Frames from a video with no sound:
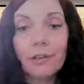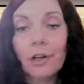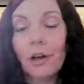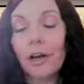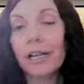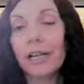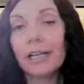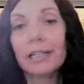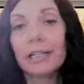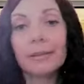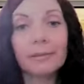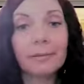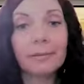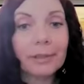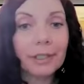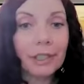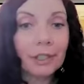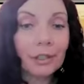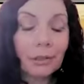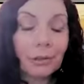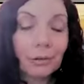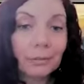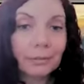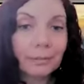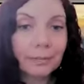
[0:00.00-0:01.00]
and you've gone,
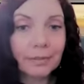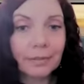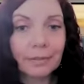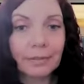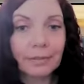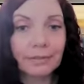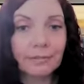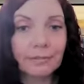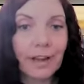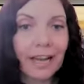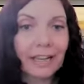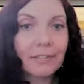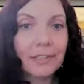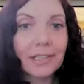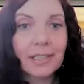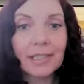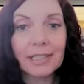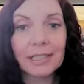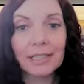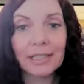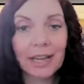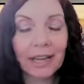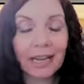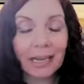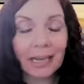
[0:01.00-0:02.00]
you know, five,
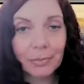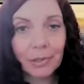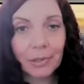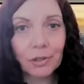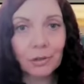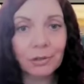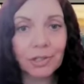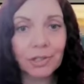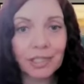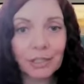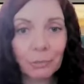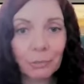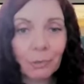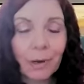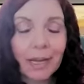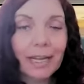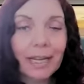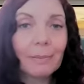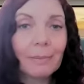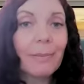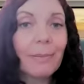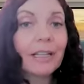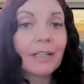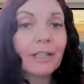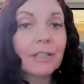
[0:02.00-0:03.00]
six time zones
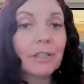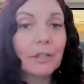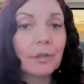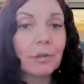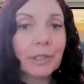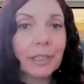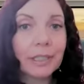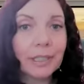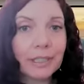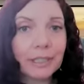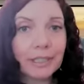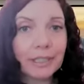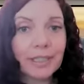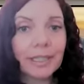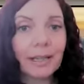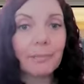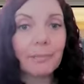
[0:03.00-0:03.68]
away, melatonin